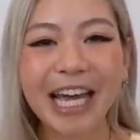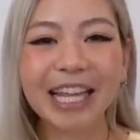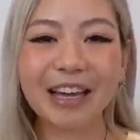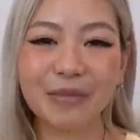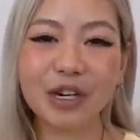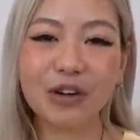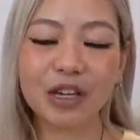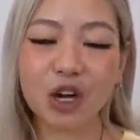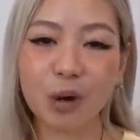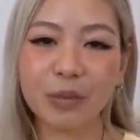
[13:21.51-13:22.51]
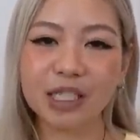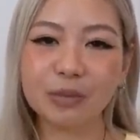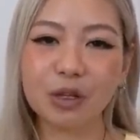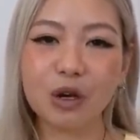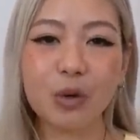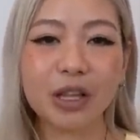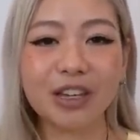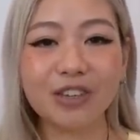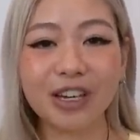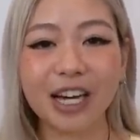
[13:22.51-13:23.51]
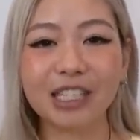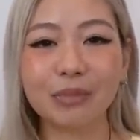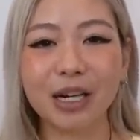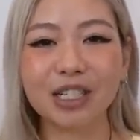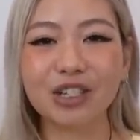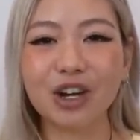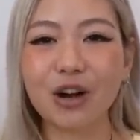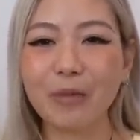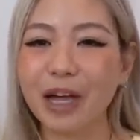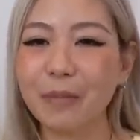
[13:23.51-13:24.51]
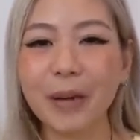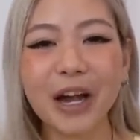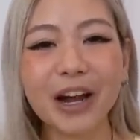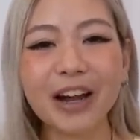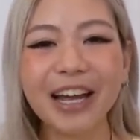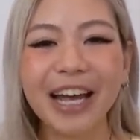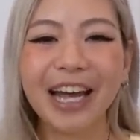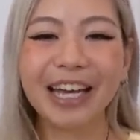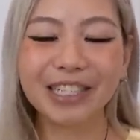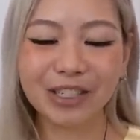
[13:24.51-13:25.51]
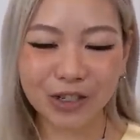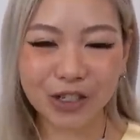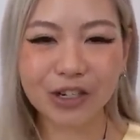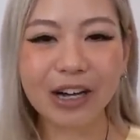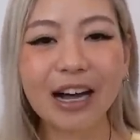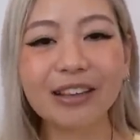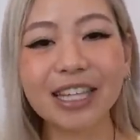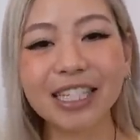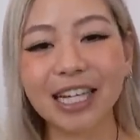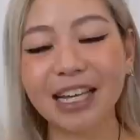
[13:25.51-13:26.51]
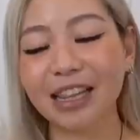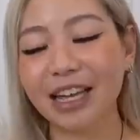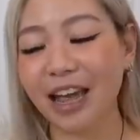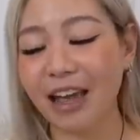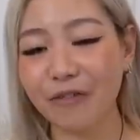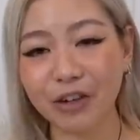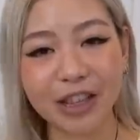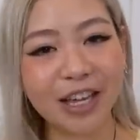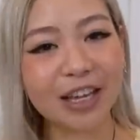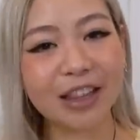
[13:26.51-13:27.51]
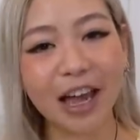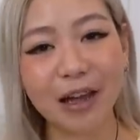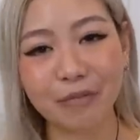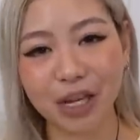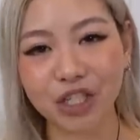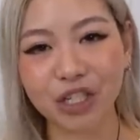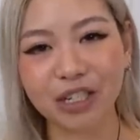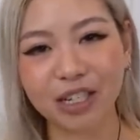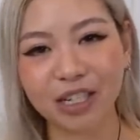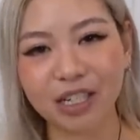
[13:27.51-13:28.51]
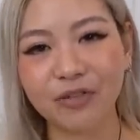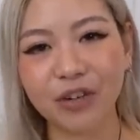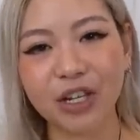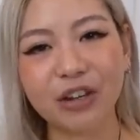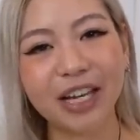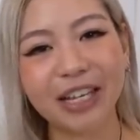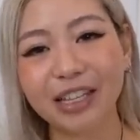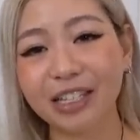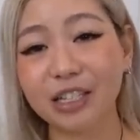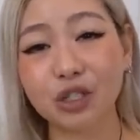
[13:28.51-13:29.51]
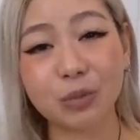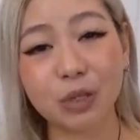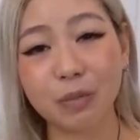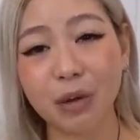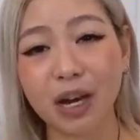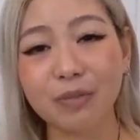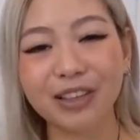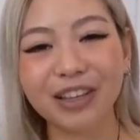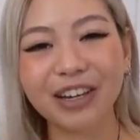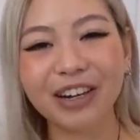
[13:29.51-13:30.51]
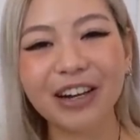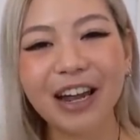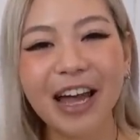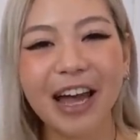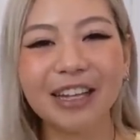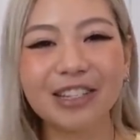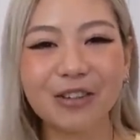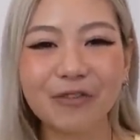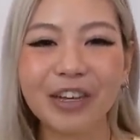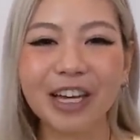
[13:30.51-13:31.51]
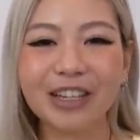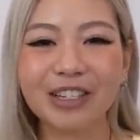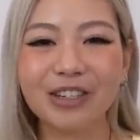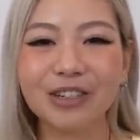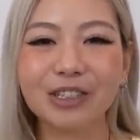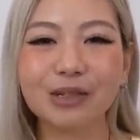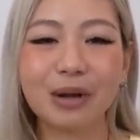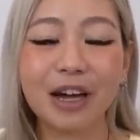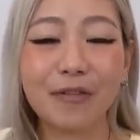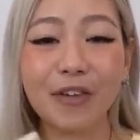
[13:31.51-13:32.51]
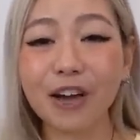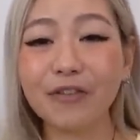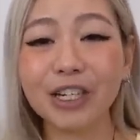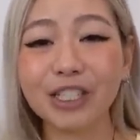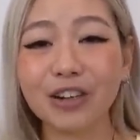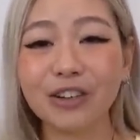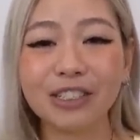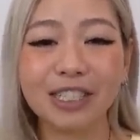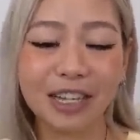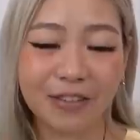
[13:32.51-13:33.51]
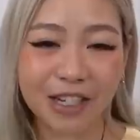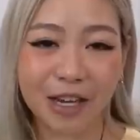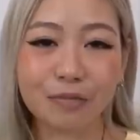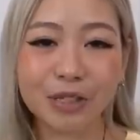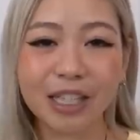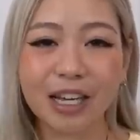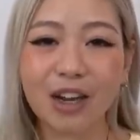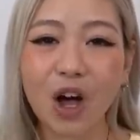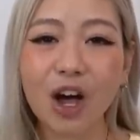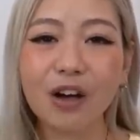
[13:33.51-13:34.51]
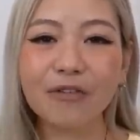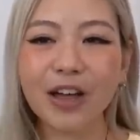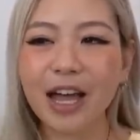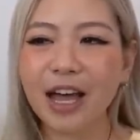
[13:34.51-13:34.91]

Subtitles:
Let me know in the comments below whether you guys managed to cop a pair. As usual, I'll list and link everything that I mentioned in this video in the description bar below. And don't forget to use my Farfetch code to save 10% off.